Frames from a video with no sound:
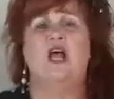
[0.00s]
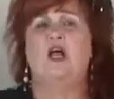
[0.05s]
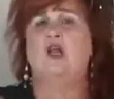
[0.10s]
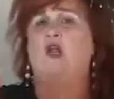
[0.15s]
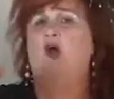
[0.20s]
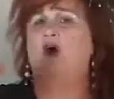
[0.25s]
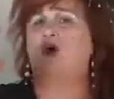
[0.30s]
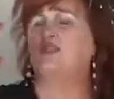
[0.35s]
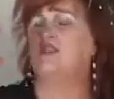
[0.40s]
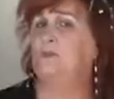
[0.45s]

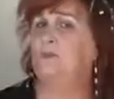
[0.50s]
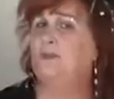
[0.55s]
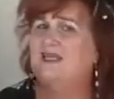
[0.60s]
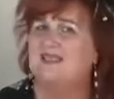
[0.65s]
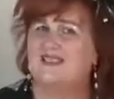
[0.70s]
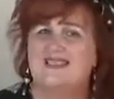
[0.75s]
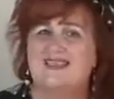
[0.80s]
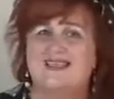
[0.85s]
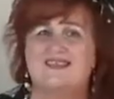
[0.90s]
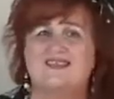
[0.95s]
lost
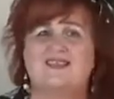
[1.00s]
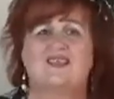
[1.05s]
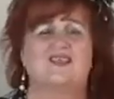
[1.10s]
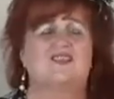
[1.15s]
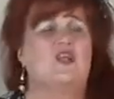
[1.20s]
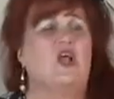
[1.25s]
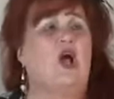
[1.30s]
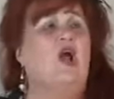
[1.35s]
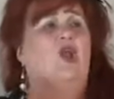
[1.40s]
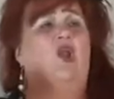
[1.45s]

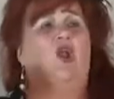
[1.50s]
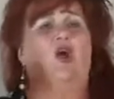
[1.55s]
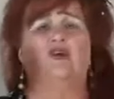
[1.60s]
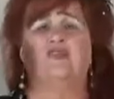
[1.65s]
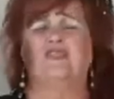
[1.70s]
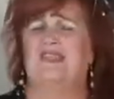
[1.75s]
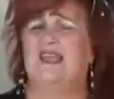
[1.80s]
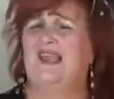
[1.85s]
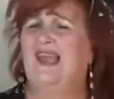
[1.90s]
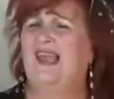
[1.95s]
businesses,
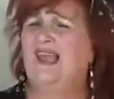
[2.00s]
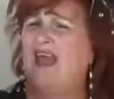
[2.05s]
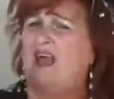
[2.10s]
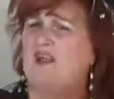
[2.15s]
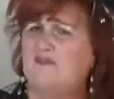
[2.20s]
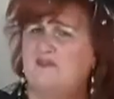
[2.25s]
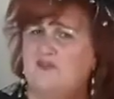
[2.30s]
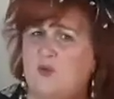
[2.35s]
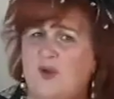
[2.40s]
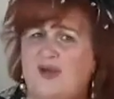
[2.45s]
lost
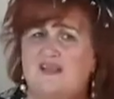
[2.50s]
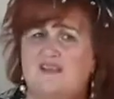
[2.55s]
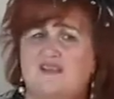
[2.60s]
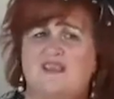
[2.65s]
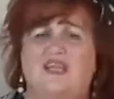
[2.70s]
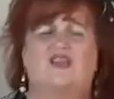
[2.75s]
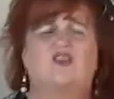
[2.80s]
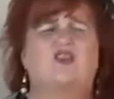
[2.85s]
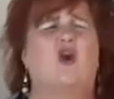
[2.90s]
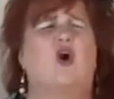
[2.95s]
loved ones,
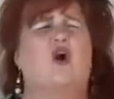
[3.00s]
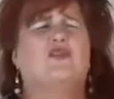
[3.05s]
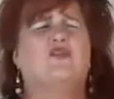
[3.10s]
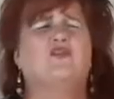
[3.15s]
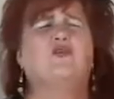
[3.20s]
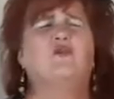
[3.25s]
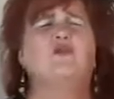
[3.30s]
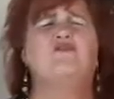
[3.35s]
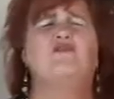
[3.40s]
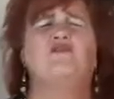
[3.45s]
and gone
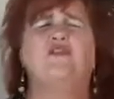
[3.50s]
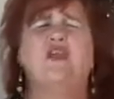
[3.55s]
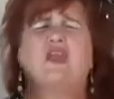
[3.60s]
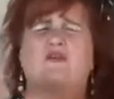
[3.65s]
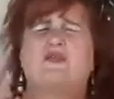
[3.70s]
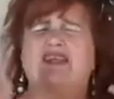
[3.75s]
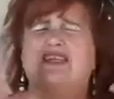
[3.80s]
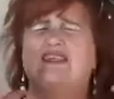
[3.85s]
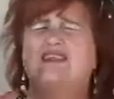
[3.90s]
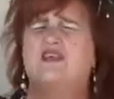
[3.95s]
through
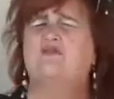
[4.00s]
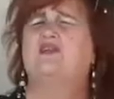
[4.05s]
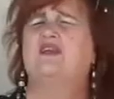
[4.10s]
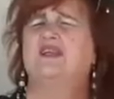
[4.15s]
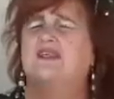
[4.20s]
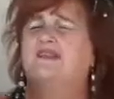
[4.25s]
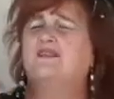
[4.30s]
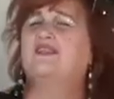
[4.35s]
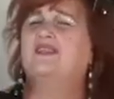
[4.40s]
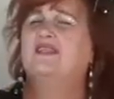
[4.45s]
very
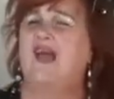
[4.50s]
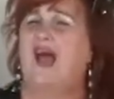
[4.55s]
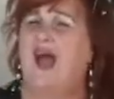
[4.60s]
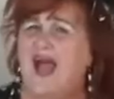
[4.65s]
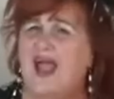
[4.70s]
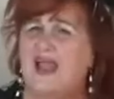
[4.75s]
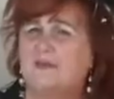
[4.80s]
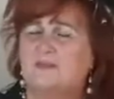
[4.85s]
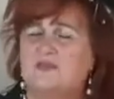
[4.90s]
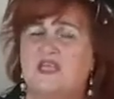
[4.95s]
difficult
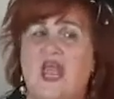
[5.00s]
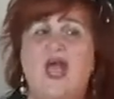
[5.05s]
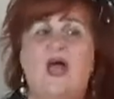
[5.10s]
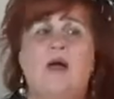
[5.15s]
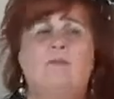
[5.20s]
times.